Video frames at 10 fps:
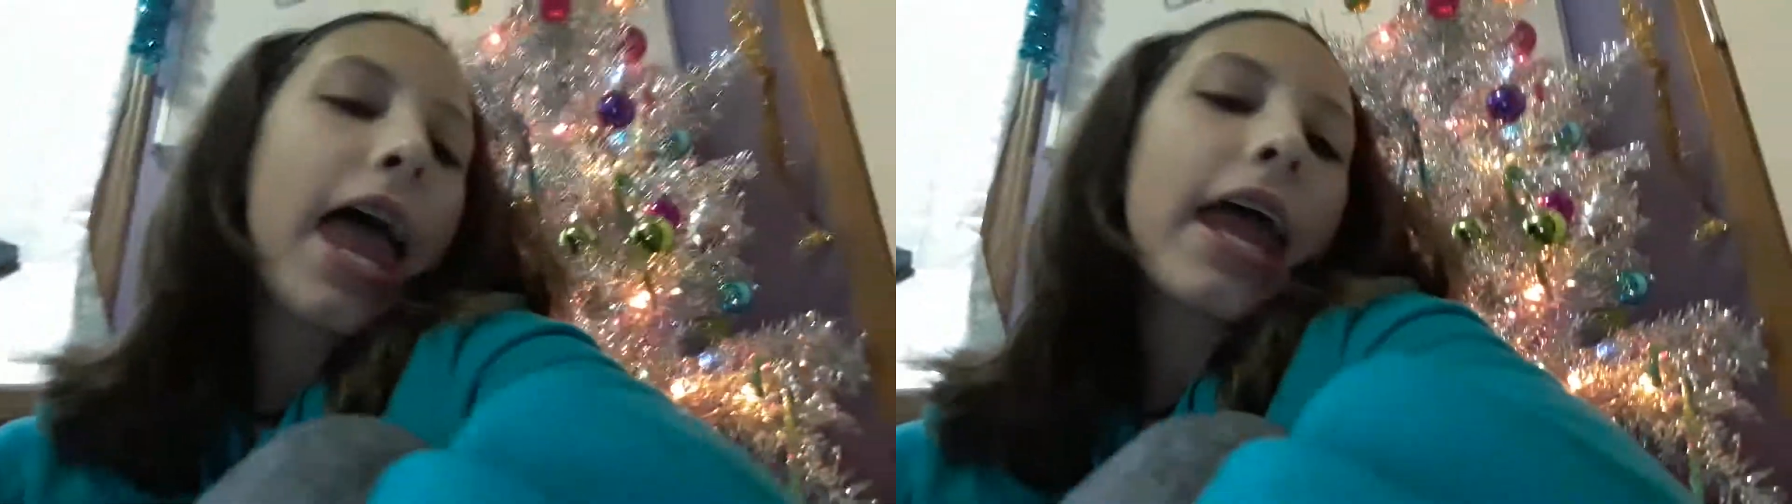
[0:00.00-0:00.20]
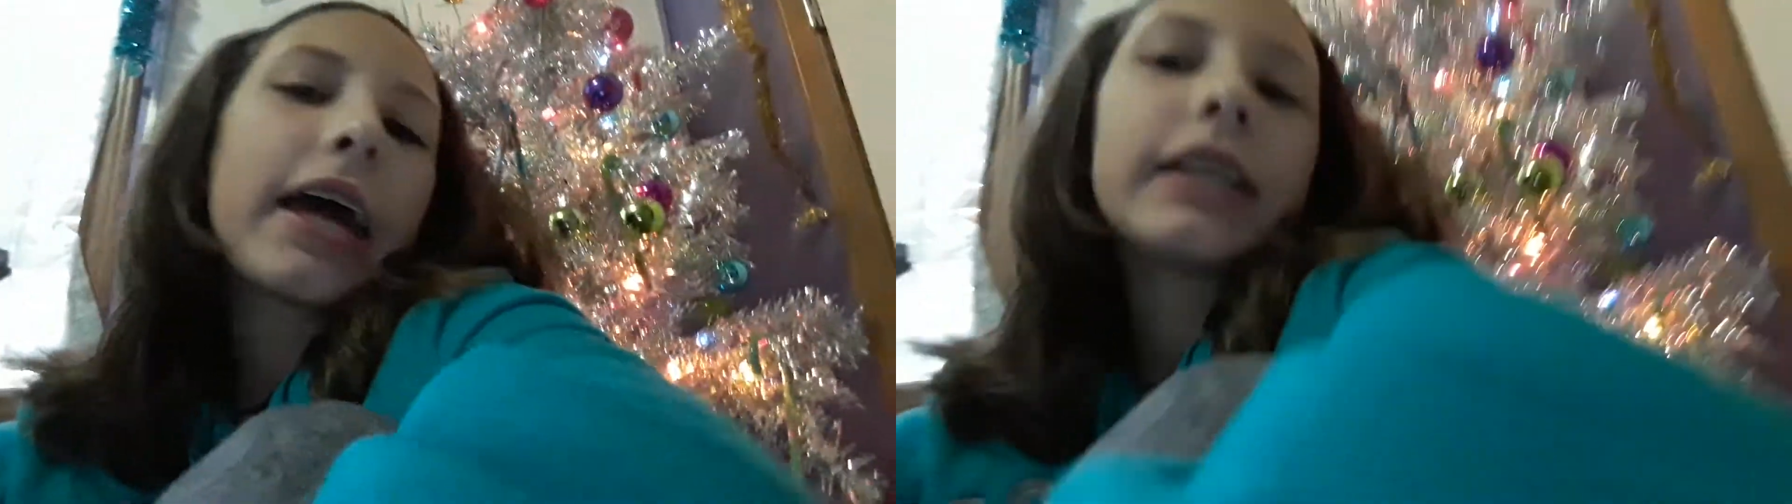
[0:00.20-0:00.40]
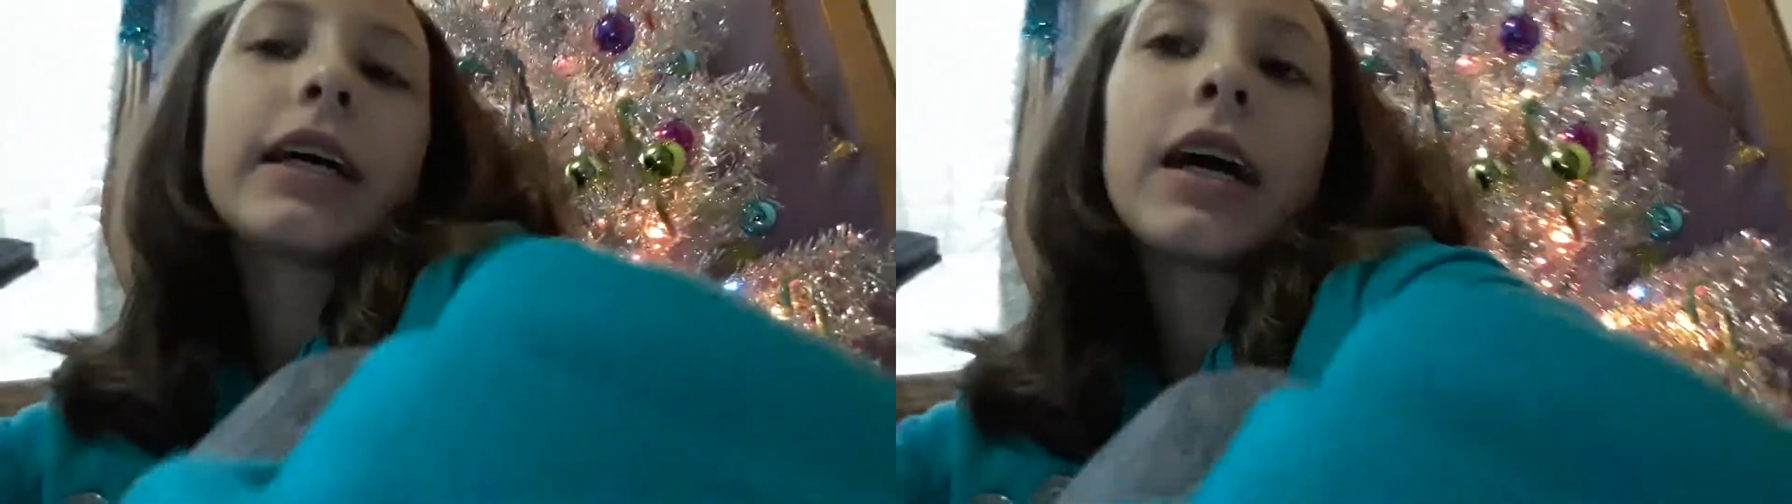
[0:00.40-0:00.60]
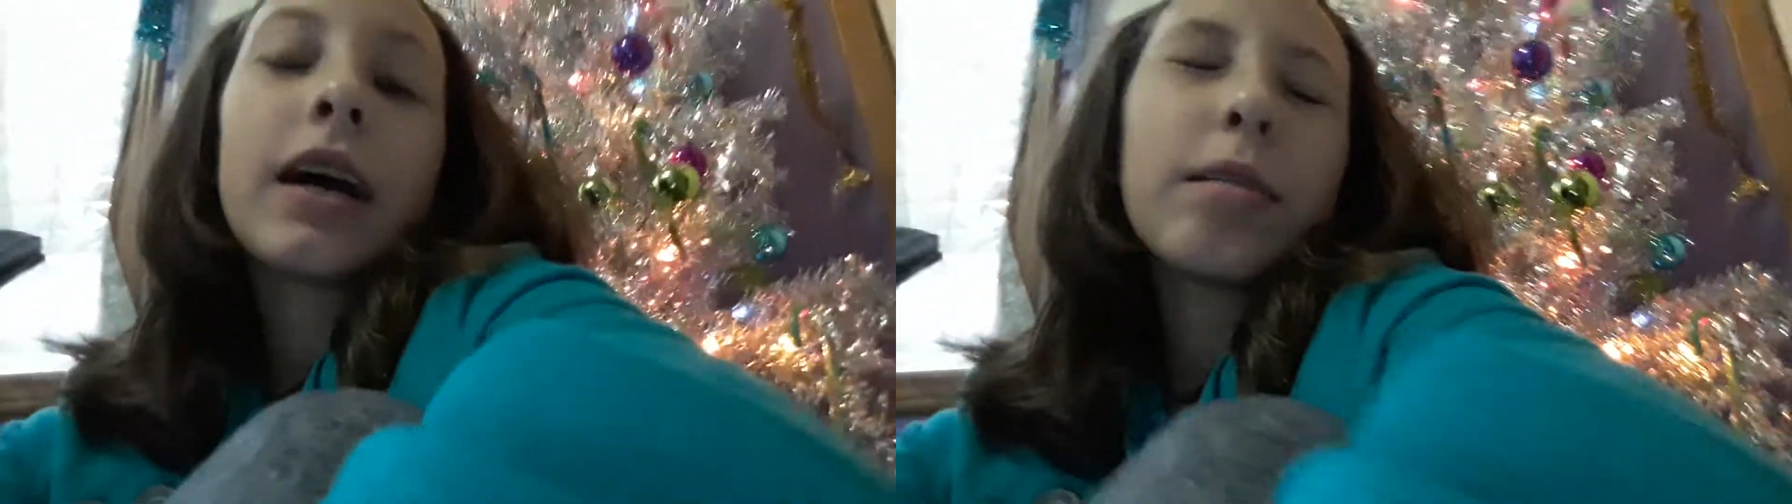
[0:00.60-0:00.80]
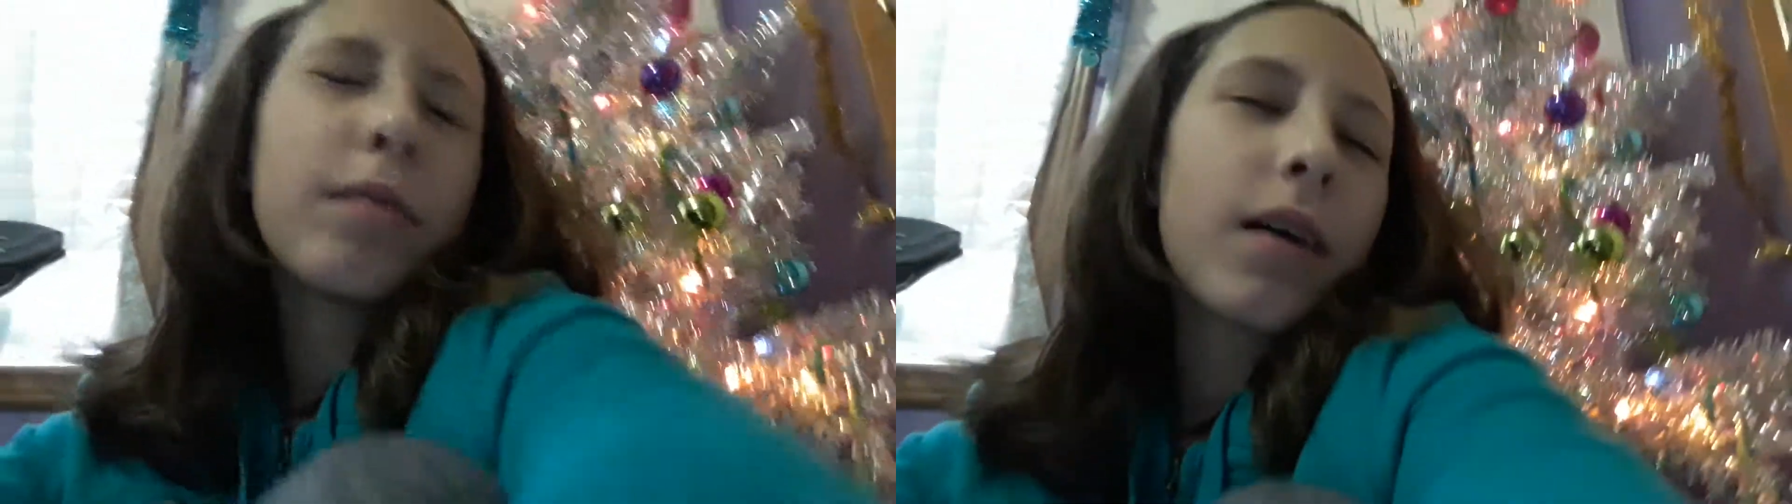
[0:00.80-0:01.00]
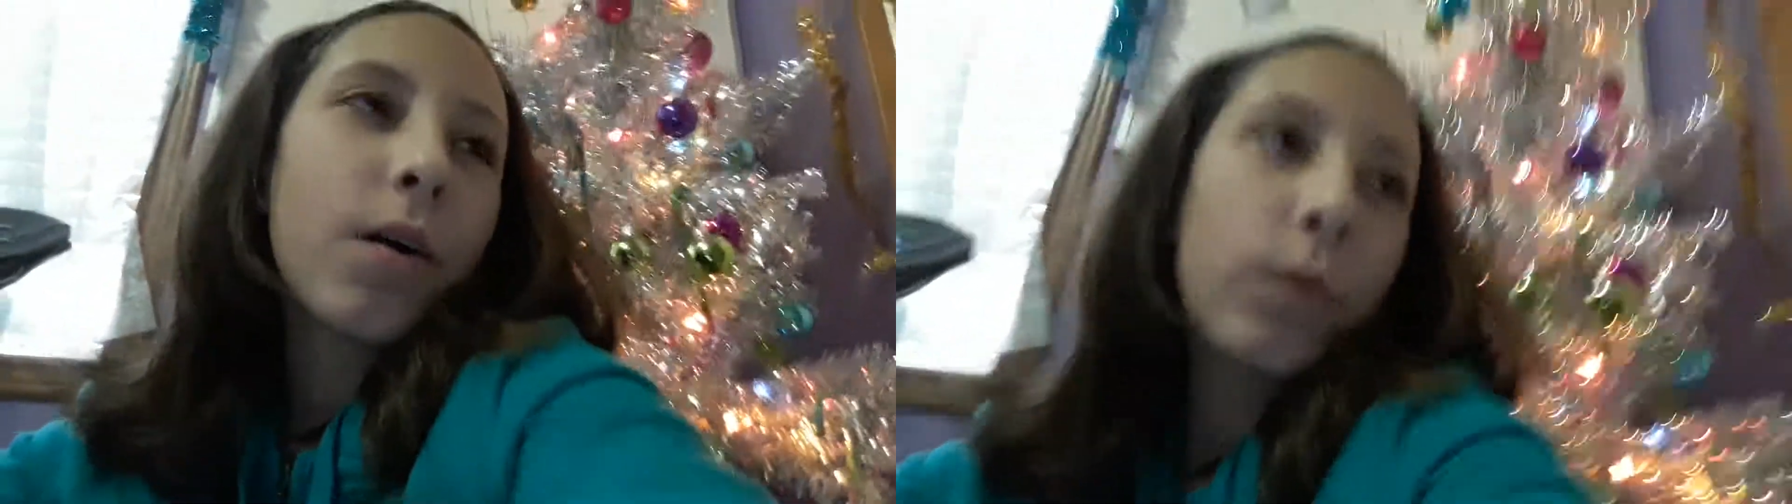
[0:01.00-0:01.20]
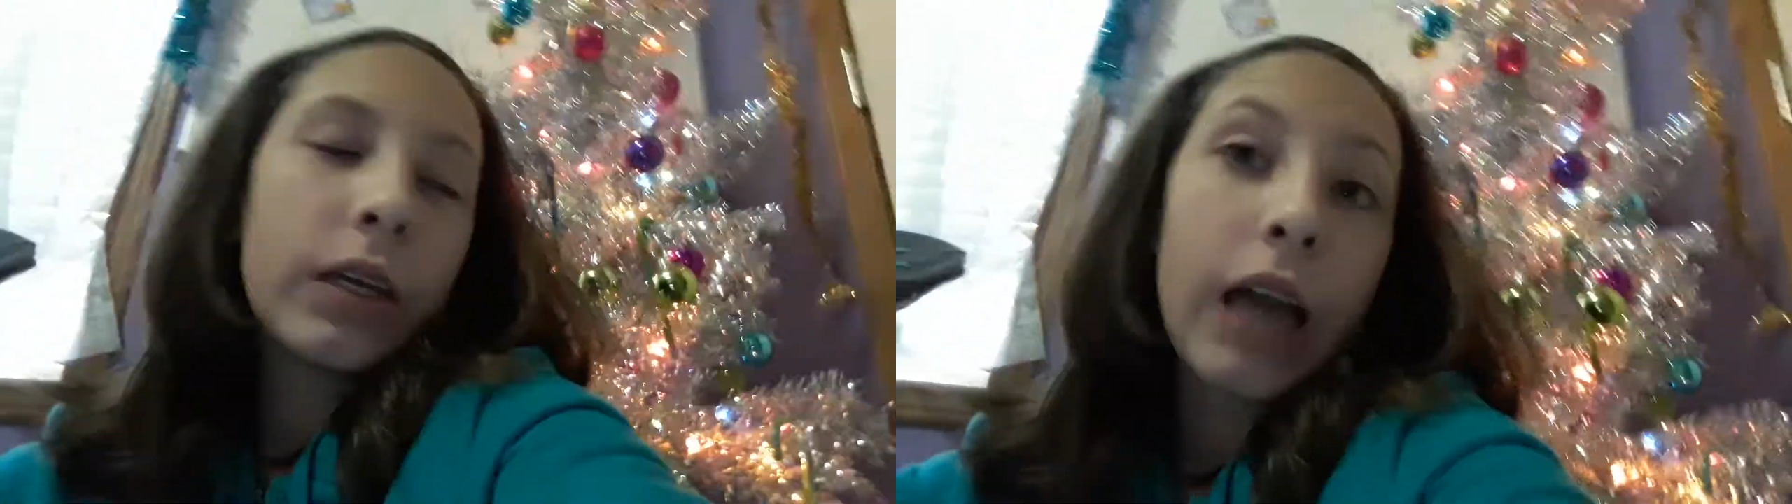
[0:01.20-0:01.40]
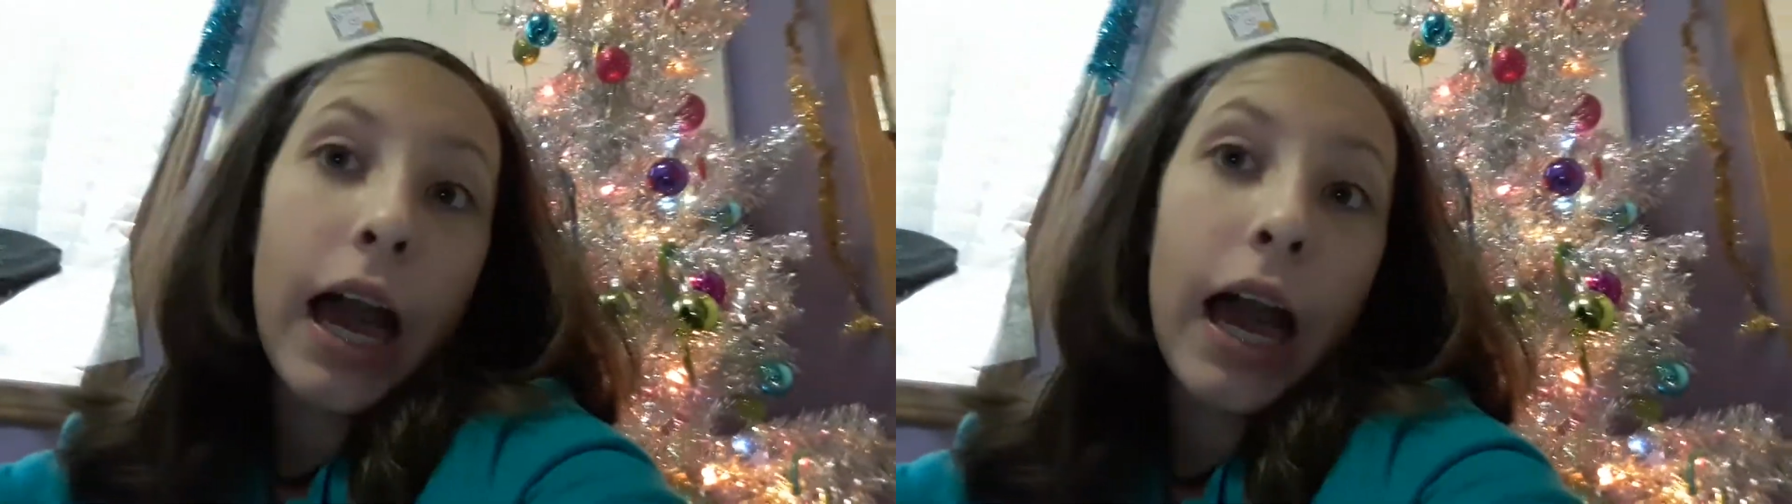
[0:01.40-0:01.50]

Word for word: And um we